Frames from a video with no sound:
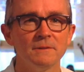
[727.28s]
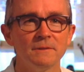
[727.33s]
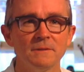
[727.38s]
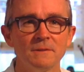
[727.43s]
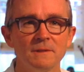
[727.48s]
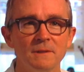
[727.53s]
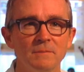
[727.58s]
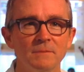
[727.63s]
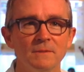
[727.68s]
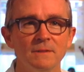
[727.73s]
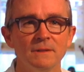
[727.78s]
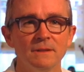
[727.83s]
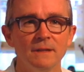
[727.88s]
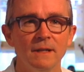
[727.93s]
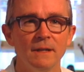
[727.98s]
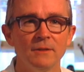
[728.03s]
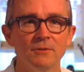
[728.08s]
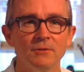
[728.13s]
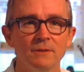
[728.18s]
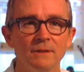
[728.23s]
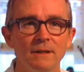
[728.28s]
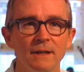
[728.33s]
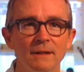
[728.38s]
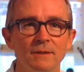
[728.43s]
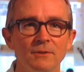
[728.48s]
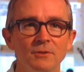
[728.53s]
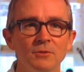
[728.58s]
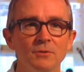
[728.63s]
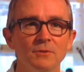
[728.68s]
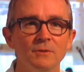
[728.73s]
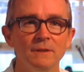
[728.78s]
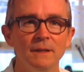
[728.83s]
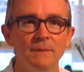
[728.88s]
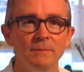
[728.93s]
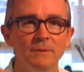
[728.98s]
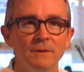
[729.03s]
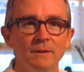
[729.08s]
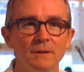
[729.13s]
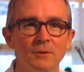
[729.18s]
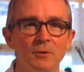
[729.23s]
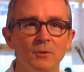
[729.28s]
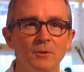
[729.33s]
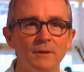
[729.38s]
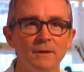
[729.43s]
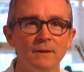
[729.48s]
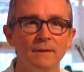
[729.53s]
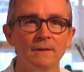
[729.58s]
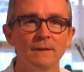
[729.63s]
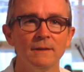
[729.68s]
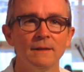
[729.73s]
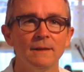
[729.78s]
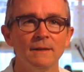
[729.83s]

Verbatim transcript: or some occasionally I'd doodle up in the corner.